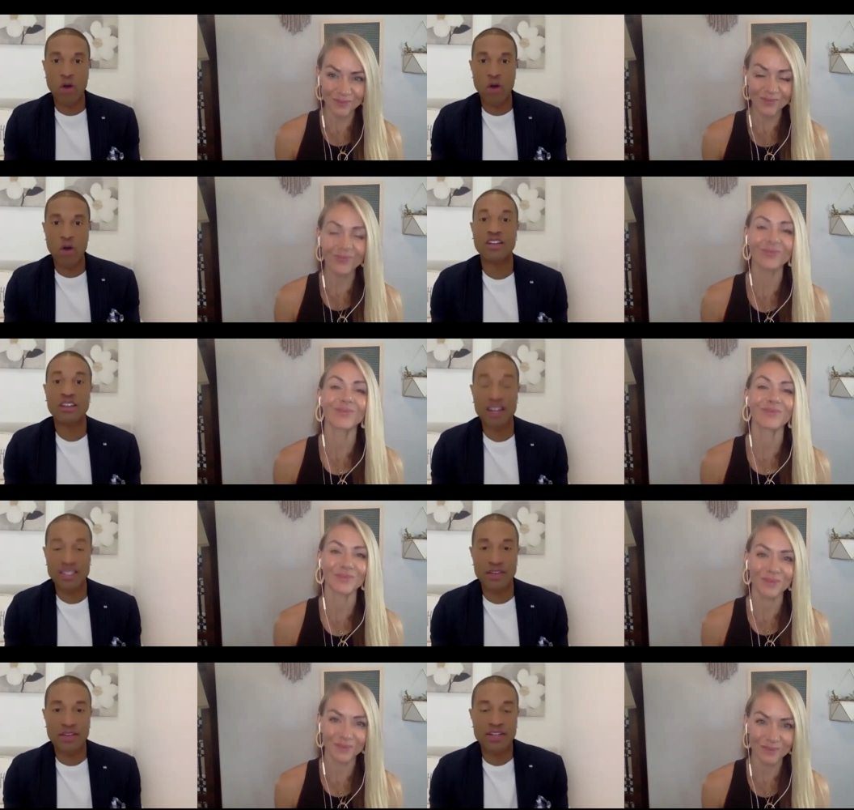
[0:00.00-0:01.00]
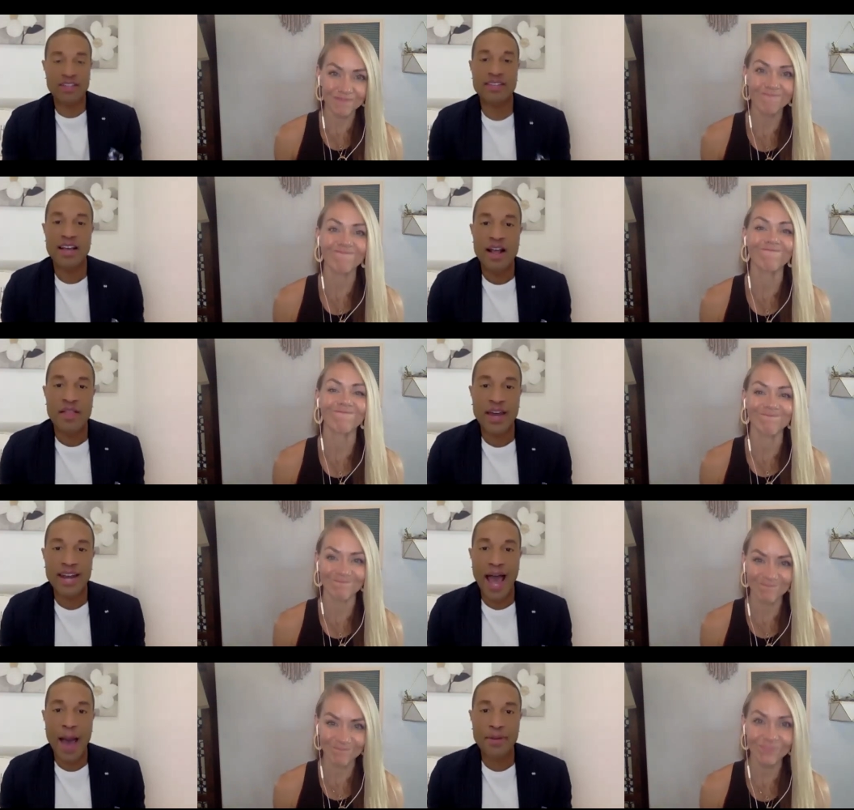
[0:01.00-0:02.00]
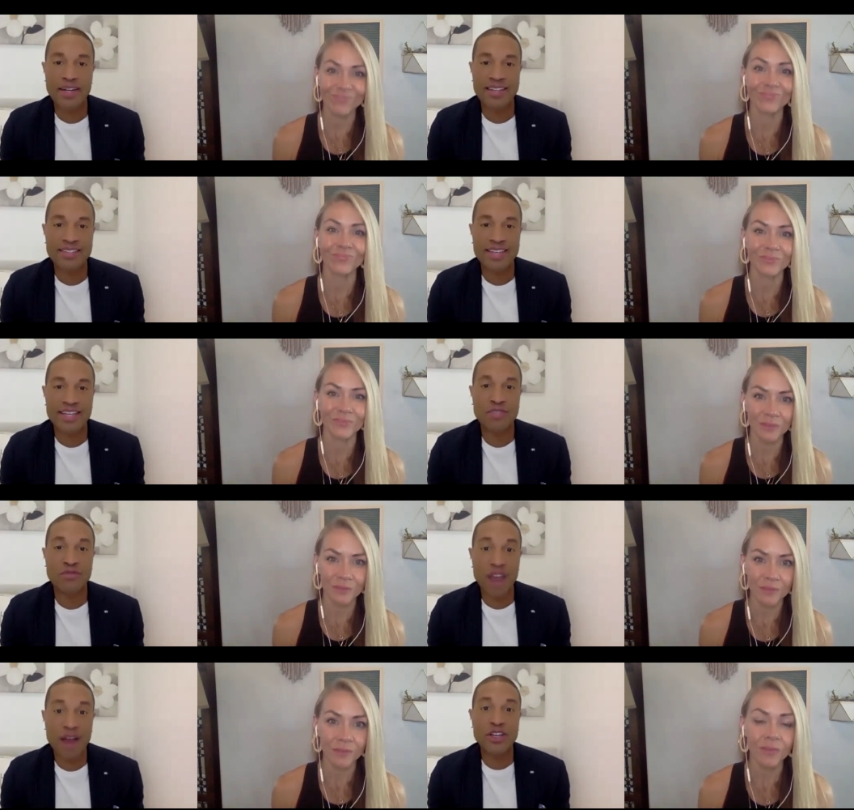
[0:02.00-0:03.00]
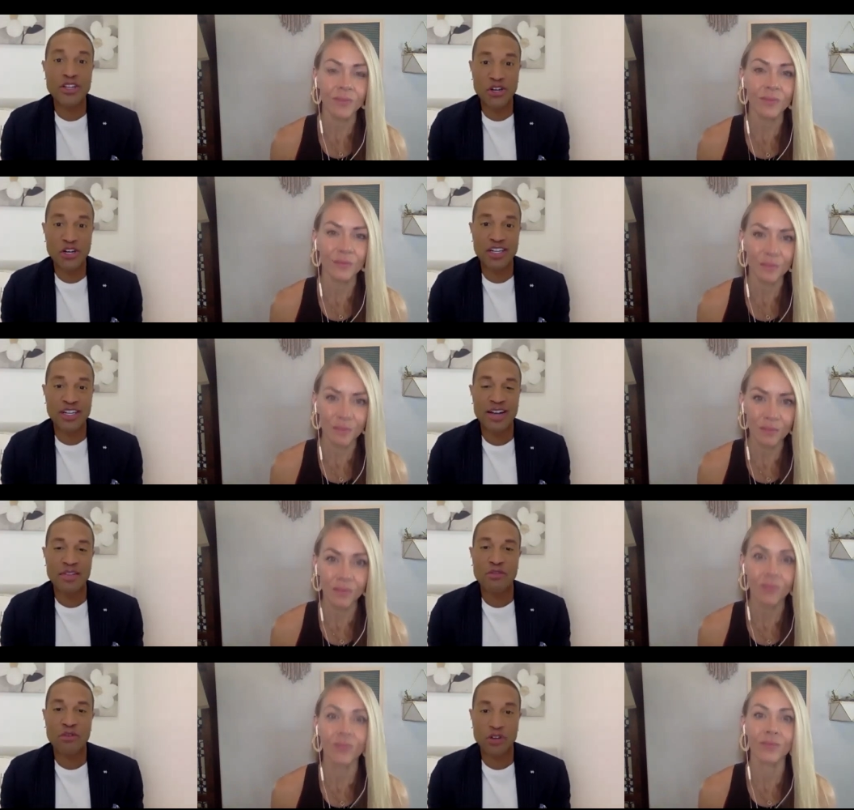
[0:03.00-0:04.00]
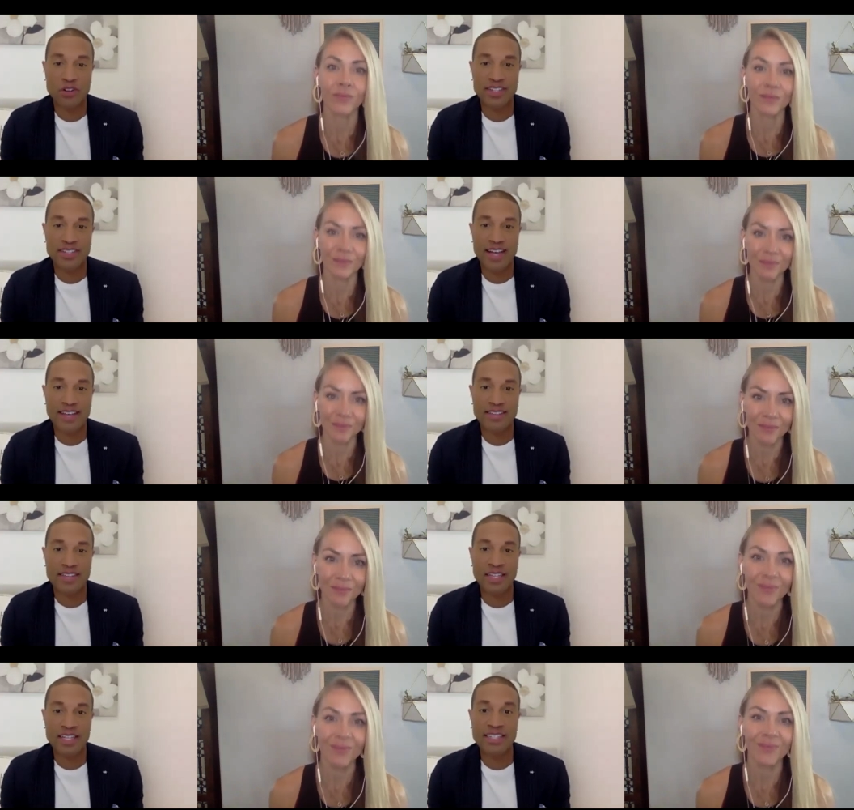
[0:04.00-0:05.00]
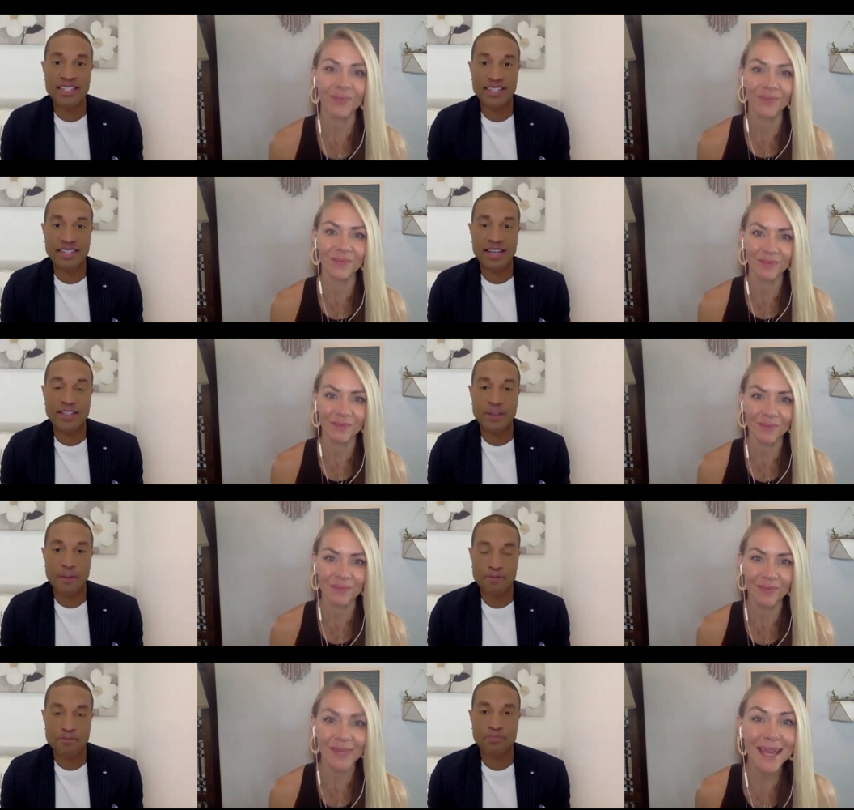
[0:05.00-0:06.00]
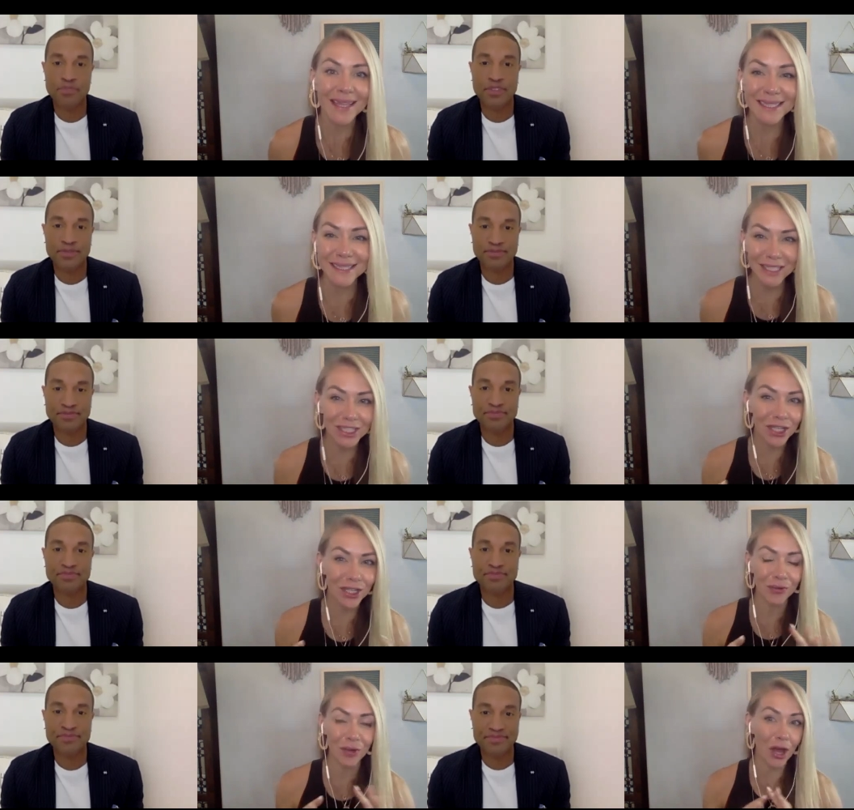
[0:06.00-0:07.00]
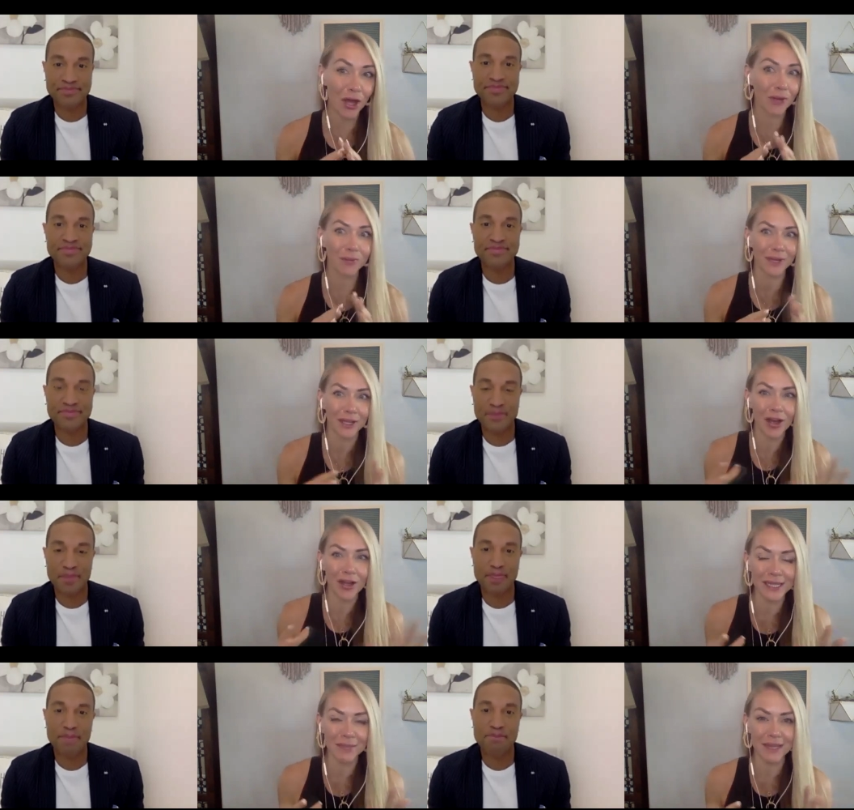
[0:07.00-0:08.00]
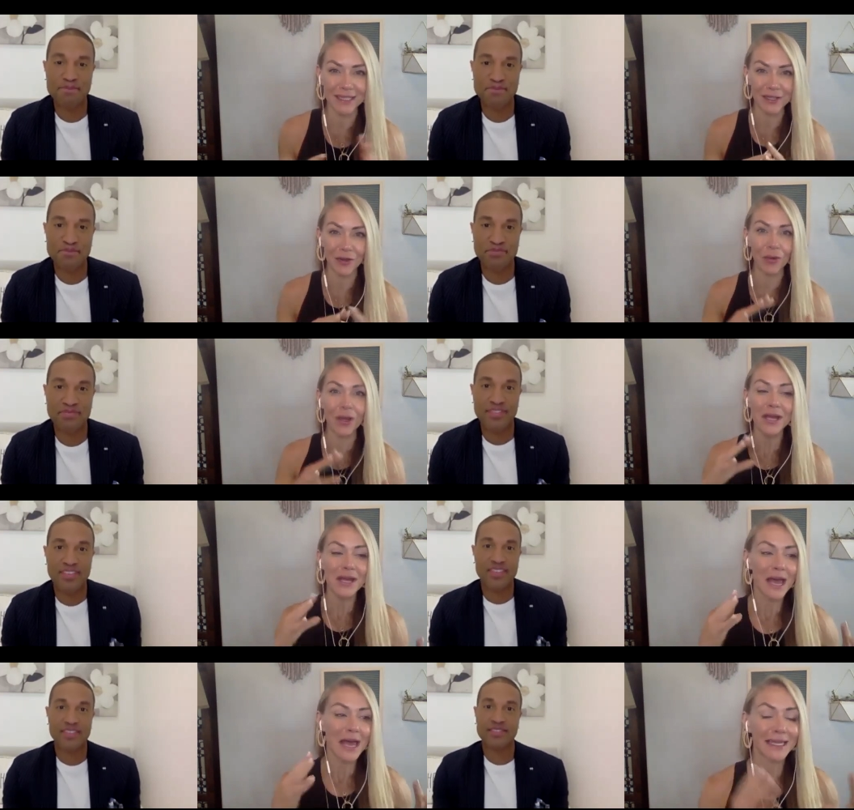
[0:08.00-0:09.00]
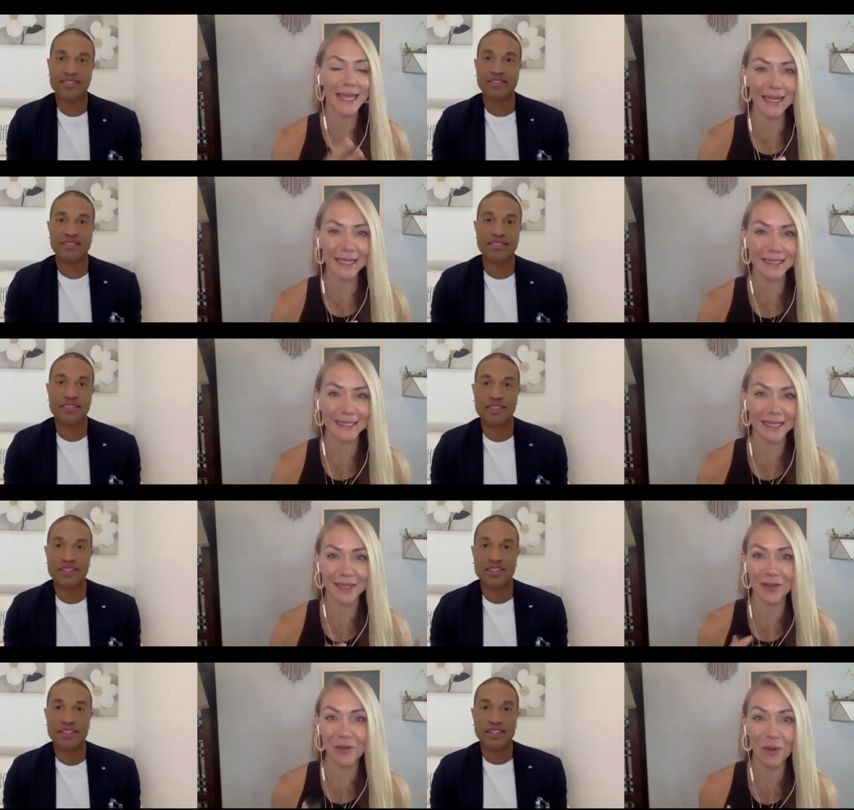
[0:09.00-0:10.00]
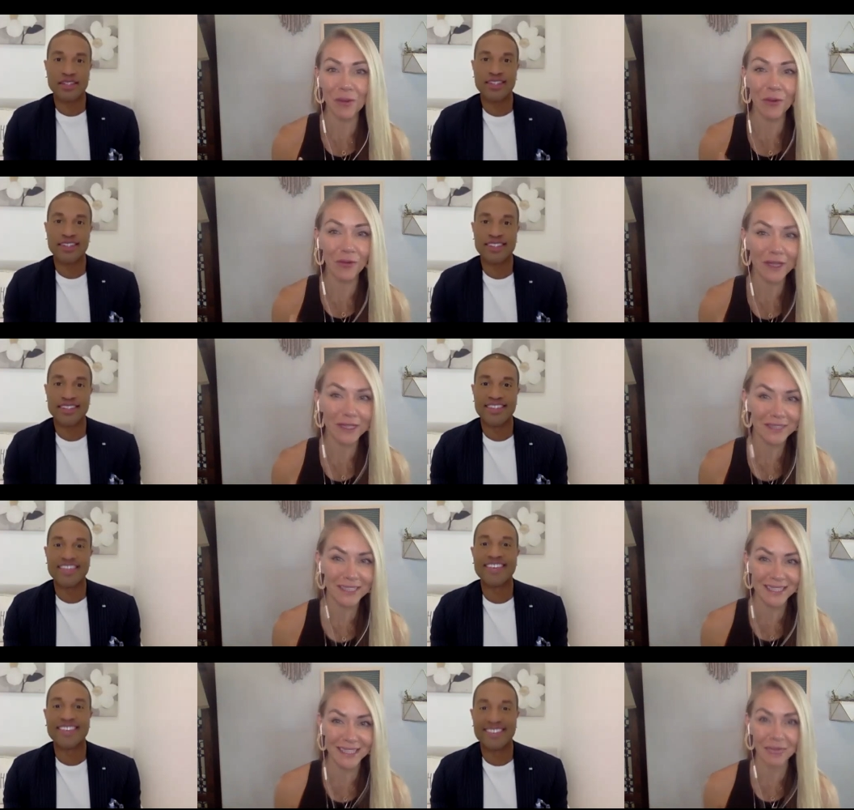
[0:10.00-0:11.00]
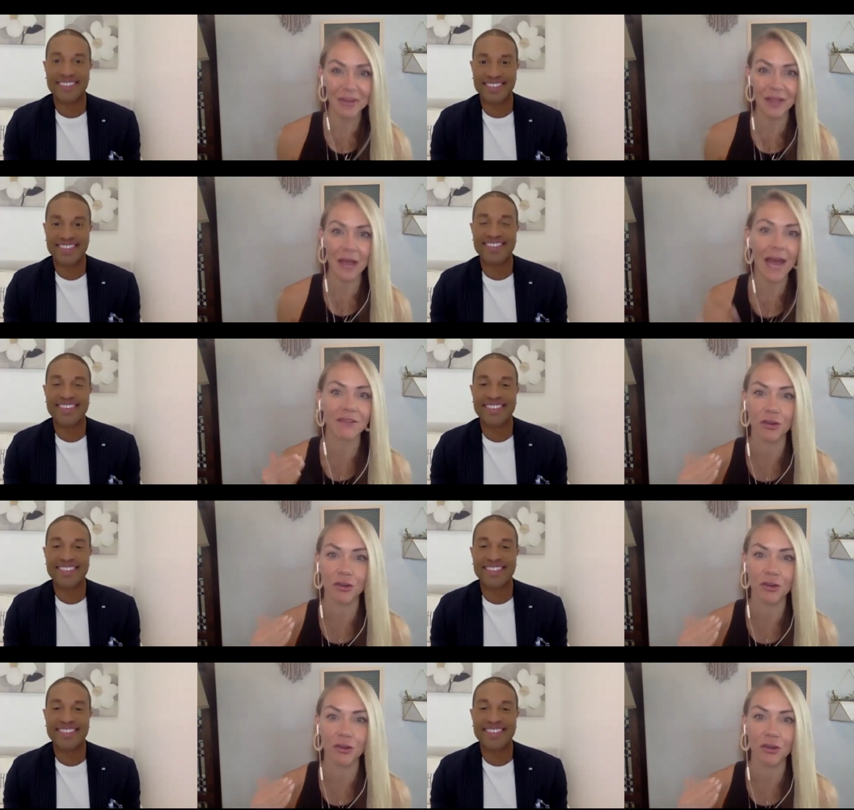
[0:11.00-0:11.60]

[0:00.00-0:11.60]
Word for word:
Speaker 1: based on lots of evidence, that happiness is very good for your success. It leads to success.
Speaker 2: Yeah, this is such a uh, a concept that's so against the normal thoughts of success. We think, I have to